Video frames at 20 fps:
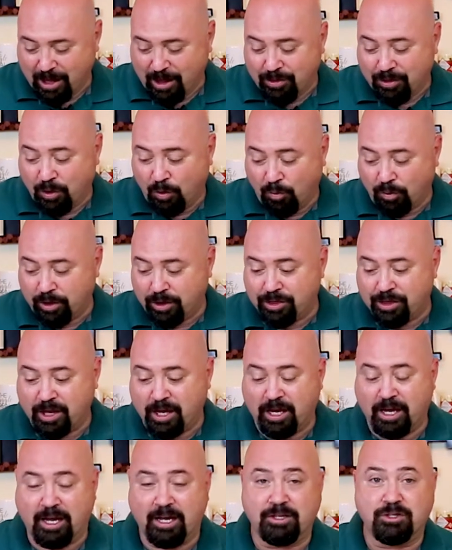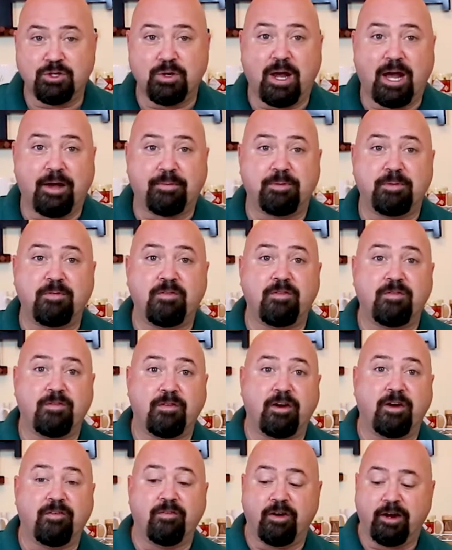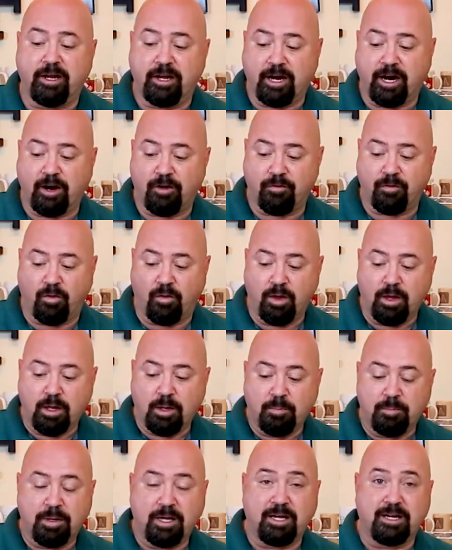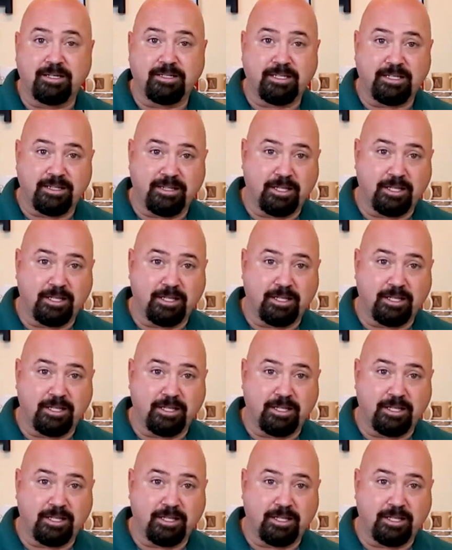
The only thing is you have to be very, very careful, because